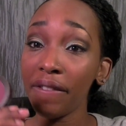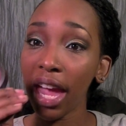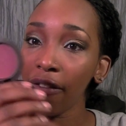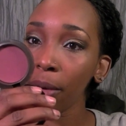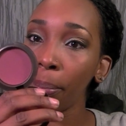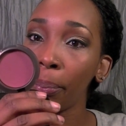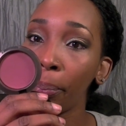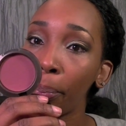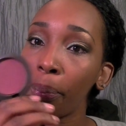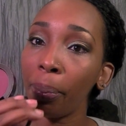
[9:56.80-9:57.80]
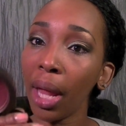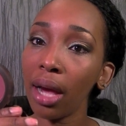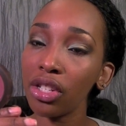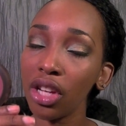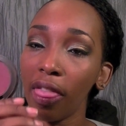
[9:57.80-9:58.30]
favorite
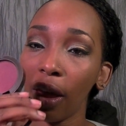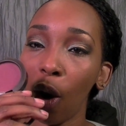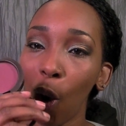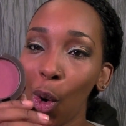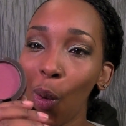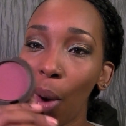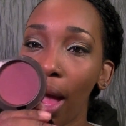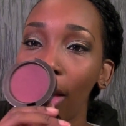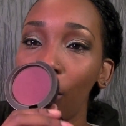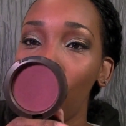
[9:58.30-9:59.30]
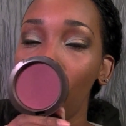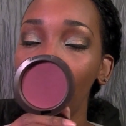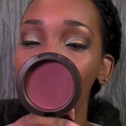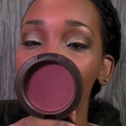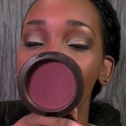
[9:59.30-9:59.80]
blush in the whole wide
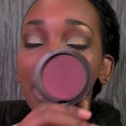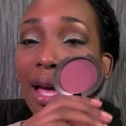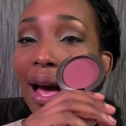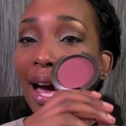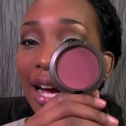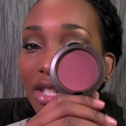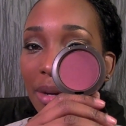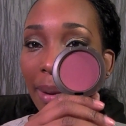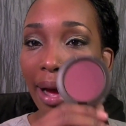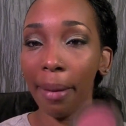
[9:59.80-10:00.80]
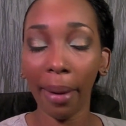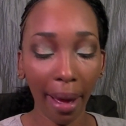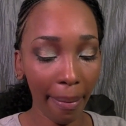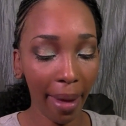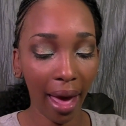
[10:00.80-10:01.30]
world, which is Hushabye
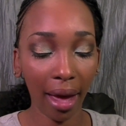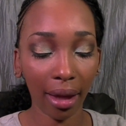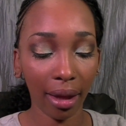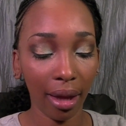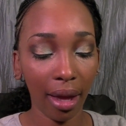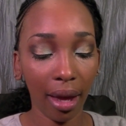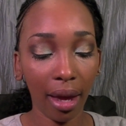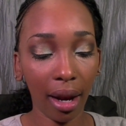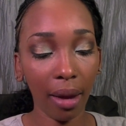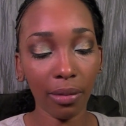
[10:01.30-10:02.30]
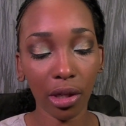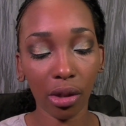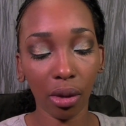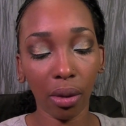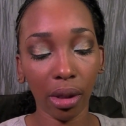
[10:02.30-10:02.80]
by MAC, and I'm
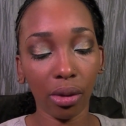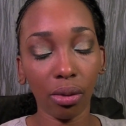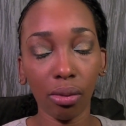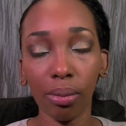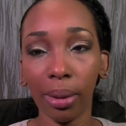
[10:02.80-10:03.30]
just going to